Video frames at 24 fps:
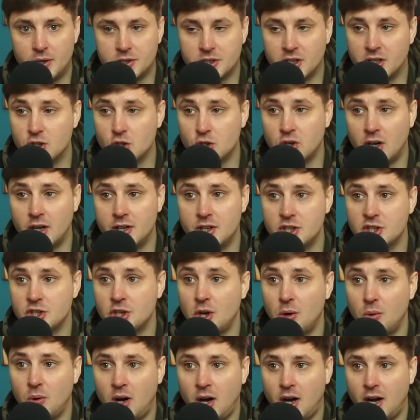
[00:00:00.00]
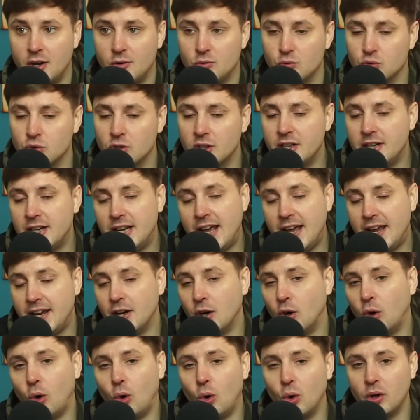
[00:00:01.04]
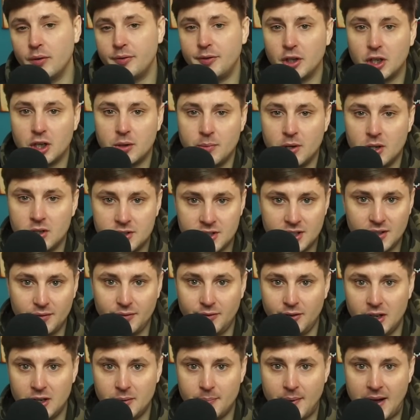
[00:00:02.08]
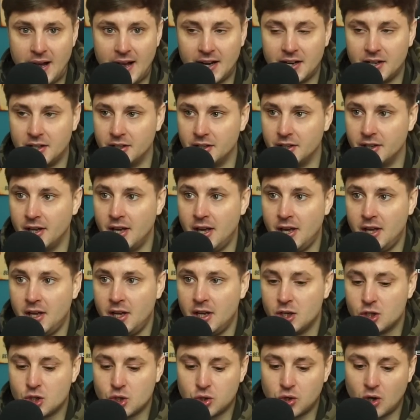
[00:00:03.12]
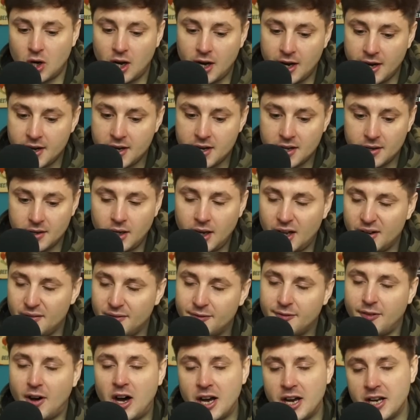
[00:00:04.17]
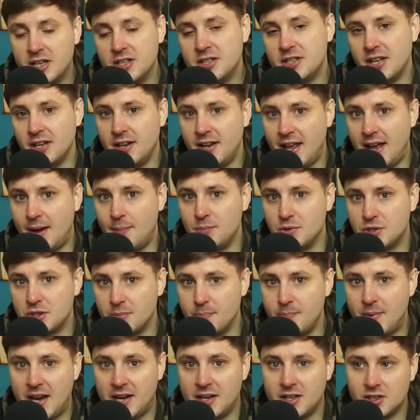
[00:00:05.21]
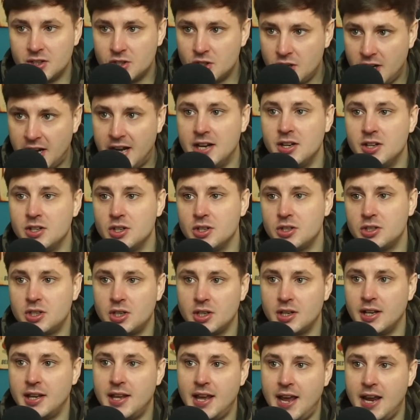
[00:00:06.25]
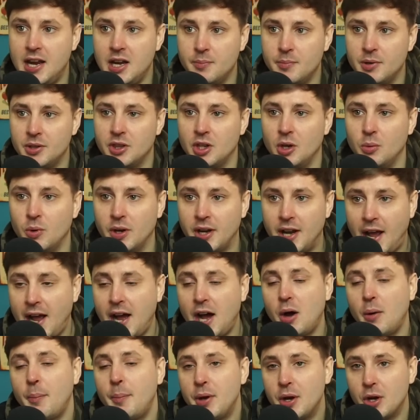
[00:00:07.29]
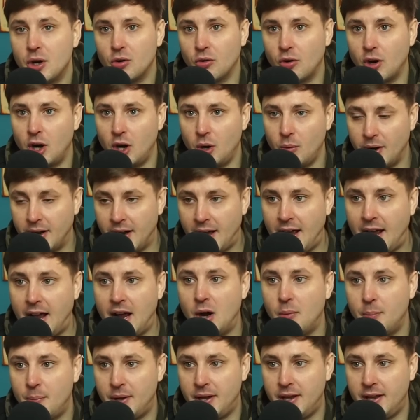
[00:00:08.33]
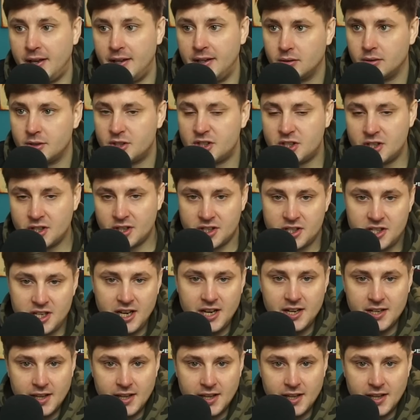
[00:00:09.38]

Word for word: I tried so hard relaying all of the community feedback and tried advising them to make changes to the game that would help it grow and help it succeed